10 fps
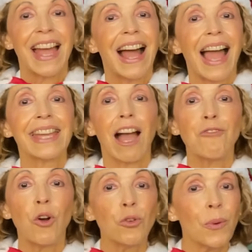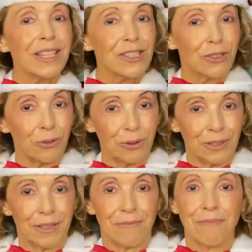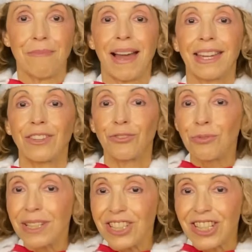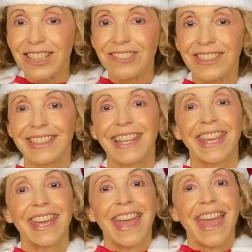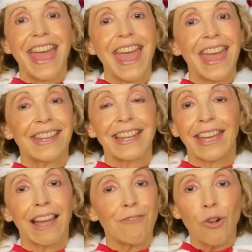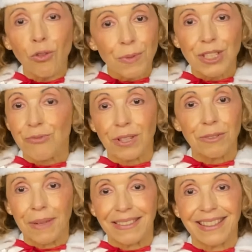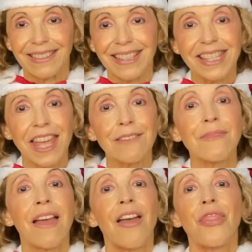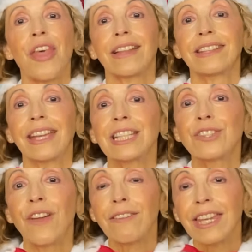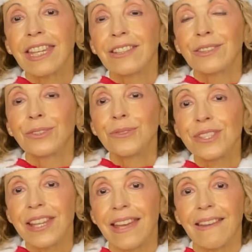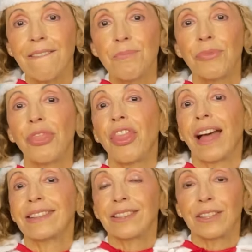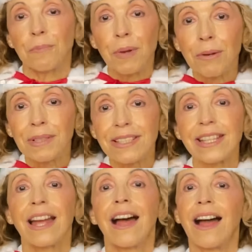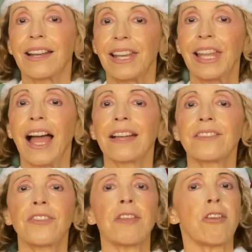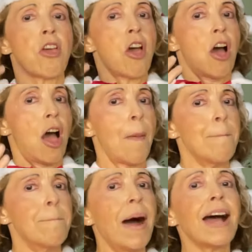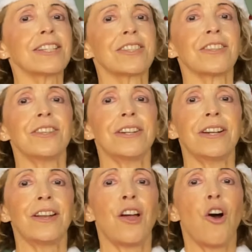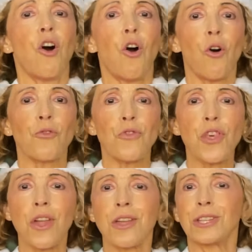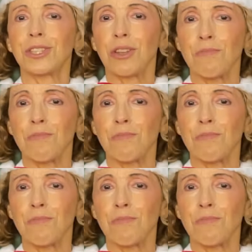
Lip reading: I have always told my 3 children And I have always recommended the same, that it's very good to say that the parents are like the ambassador of these